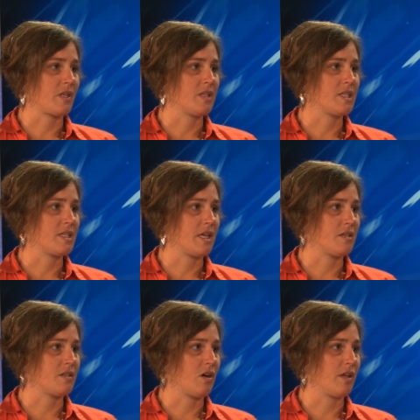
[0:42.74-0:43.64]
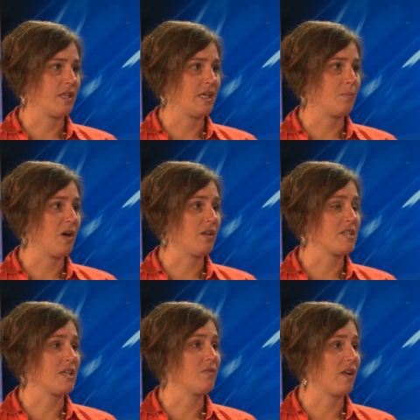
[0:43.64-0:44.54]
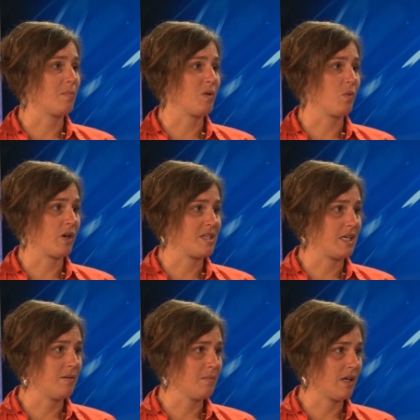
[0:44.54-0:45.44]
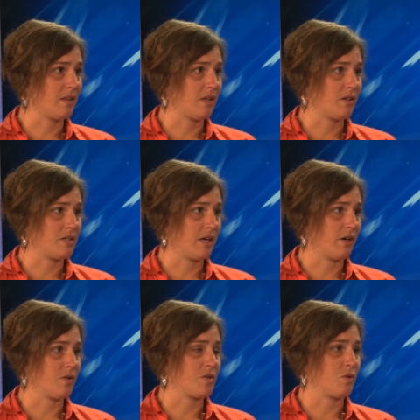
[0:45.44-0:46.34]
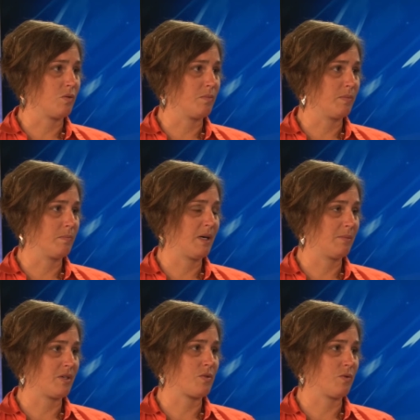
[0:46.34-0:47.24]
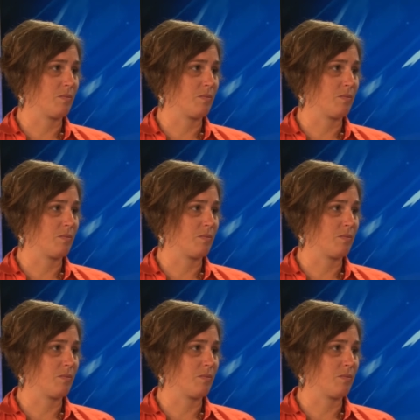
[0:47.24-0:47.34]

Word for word: sit on the policy development work team at the Ontario School Public School